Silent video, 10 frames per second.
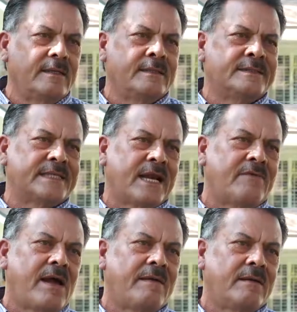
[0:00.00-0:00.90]
instead of
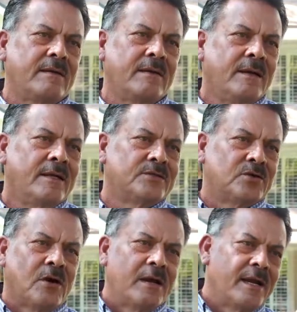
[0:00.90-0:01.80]

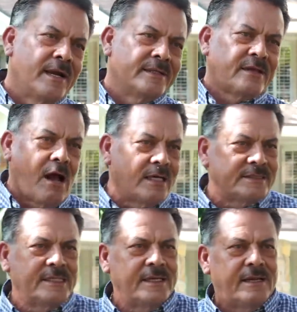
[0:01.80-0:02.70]
turning and
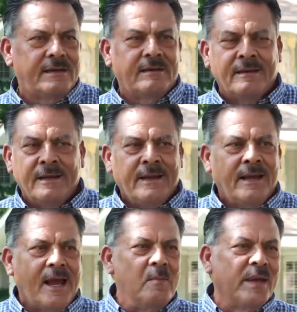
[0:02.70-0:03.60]
tossing
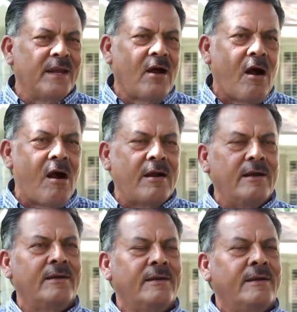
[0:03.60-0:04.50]
and being hard,
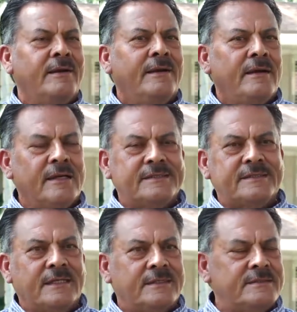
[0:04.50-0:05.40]

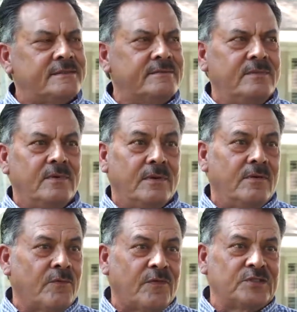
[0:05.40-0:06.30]
it's
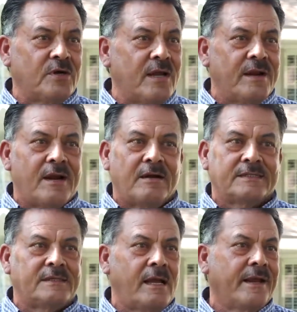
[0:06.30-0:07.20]
refrigerated air
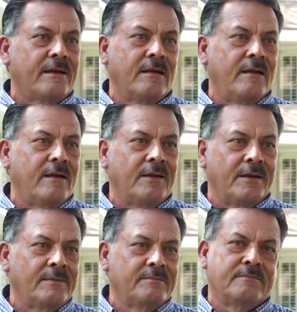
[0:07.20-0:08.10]
is like
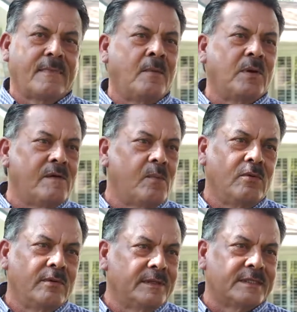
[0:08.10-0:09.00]

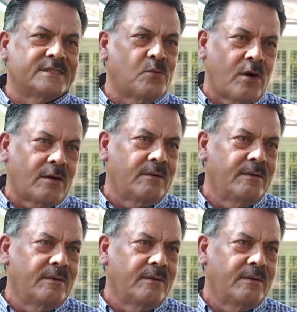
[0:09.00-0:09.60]
unbelievable. It doesn't work.